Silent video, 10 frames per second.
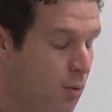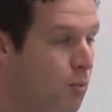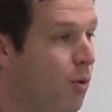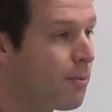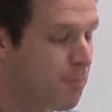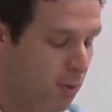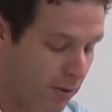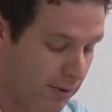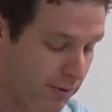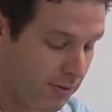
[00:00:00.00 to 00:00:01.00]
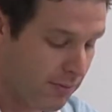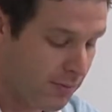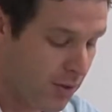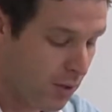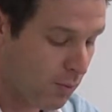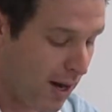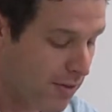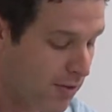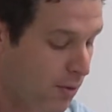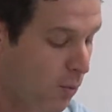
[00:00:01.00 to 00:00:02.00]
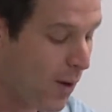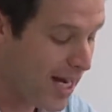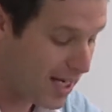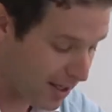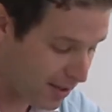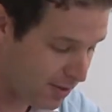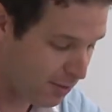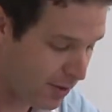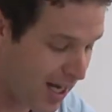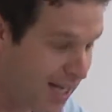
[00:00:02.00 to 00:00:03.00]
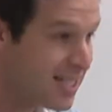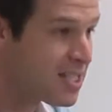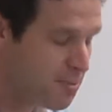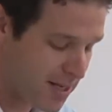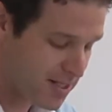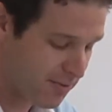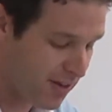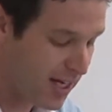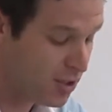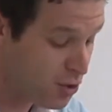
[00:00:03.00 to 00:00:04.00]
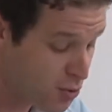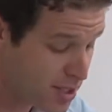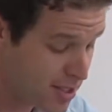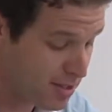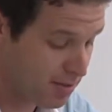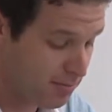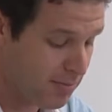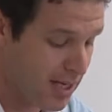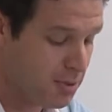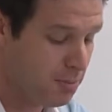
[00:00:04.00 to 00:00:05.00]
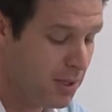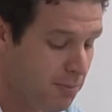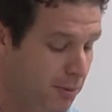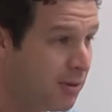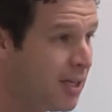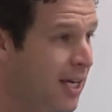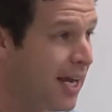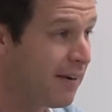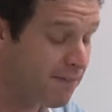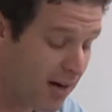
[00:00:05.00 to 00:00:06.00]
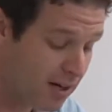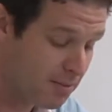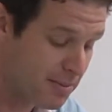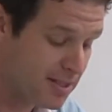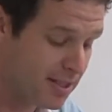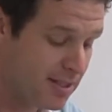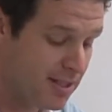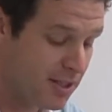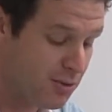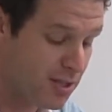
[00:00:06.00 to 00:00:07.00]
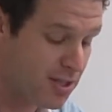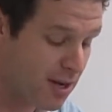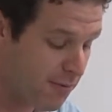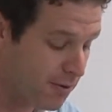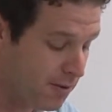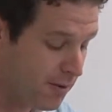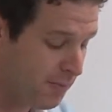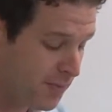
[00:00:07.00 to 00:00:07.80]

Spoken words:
More important, rather than waiting for an unspecified new system as people and environments continue to suffer,